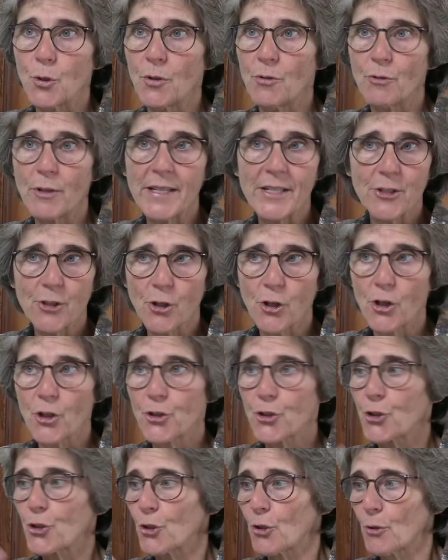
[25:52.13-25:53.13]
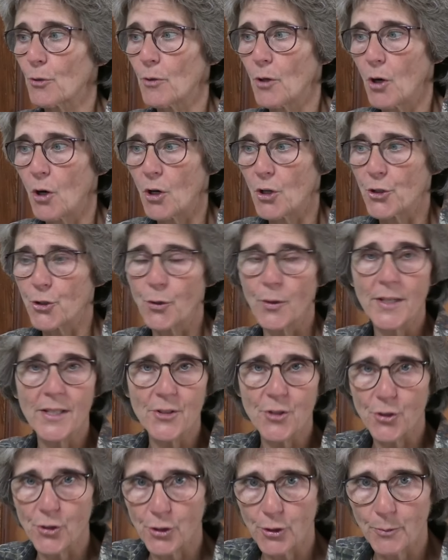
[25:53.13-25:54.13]
doing research or
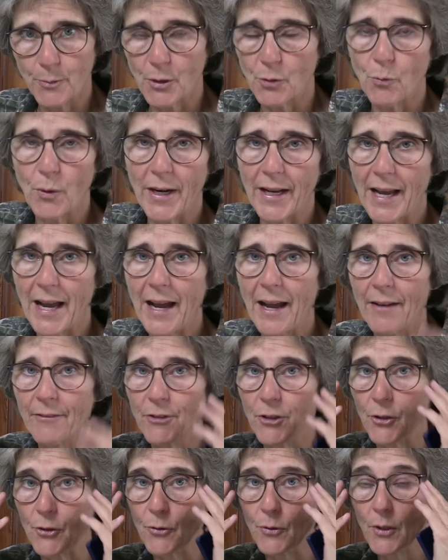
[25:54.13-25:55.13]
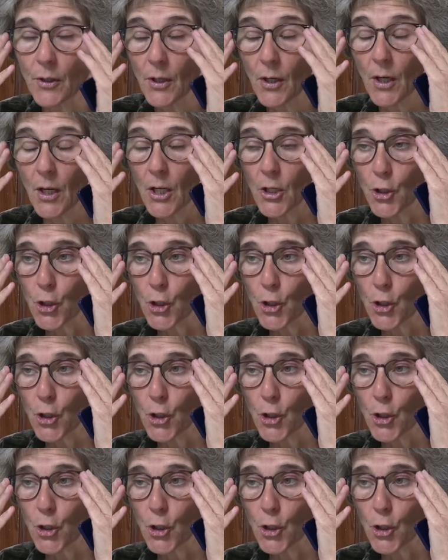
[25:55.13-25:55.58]
doing a Zoom or what have you,